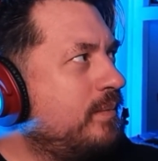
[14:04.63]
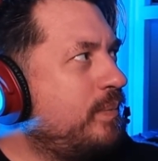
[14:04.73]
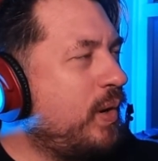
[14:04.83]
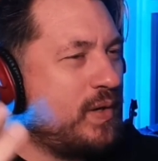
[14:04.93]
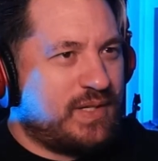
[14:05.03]

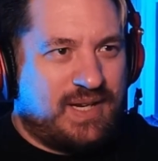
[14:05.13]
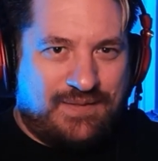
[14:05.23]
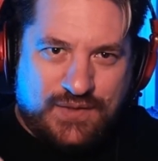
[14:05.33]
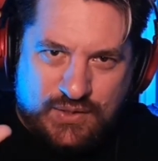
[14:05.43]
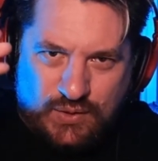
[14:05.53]

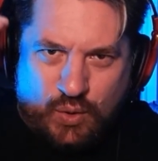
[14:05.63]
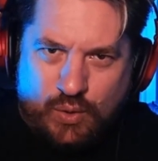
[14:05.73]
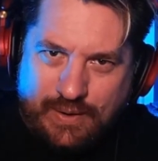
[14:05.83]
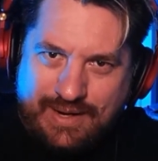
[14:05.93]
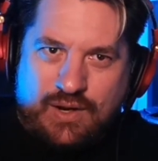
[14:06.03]
positive
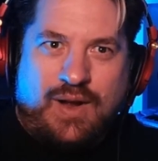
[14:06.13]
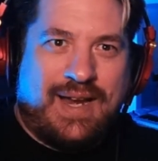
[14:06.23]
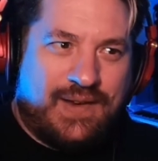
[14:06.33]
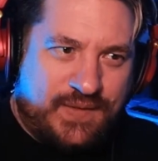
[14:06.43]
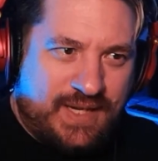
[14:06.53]
soaring
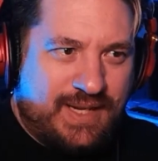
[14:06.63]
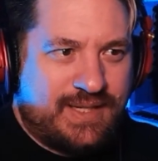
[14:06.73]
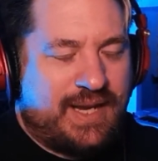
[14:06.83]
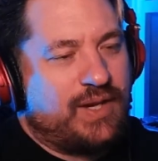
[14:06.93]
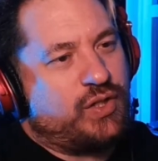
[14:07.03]
kind of
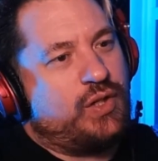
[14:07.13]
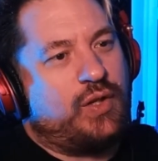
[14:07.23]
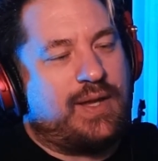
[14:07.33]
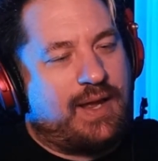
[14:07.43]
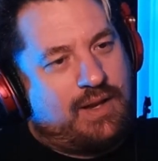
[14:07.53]
sensation
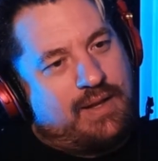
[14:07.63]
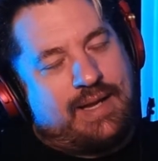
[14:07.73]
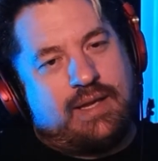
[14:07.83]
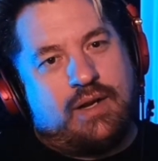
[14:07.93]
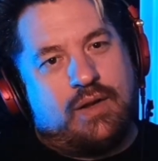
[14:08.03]
you get,
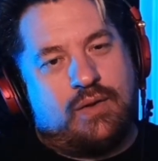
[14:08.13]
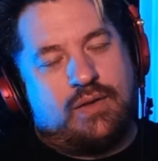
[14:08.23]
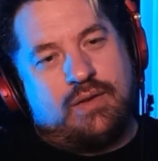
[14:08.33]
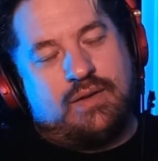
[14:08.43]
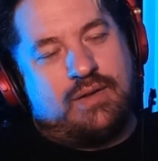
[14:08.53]
like, you know,
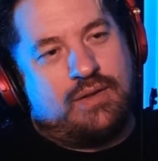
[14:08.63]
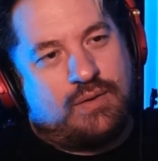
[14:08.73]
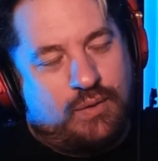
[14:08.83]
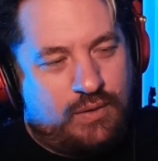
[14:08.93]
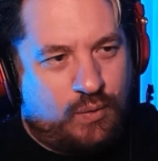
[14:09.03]

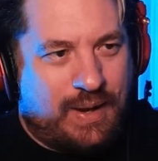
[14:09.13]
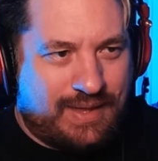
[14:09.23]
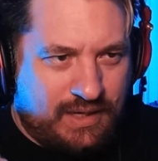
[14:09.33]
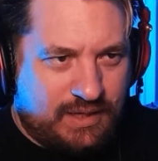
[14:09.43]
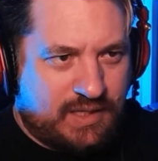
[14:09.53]
through the way
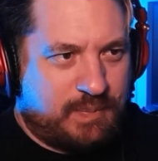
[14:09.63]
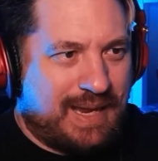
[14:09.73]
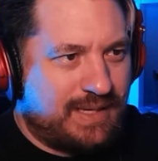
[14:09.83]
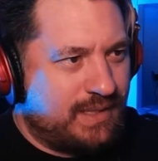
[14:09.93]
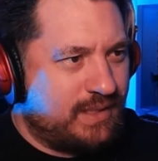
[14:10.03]
that he does
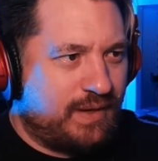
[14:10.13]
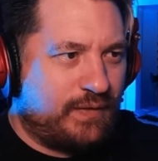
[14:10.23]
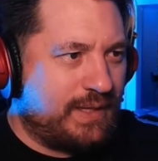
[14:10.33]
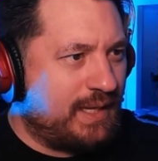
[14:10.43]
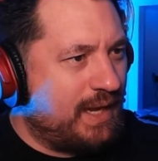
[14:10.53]
bends and stuff
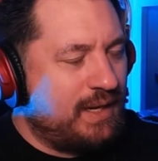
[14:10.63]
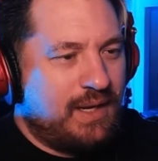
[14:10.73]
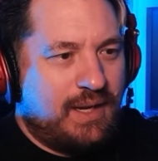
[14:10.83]
like that.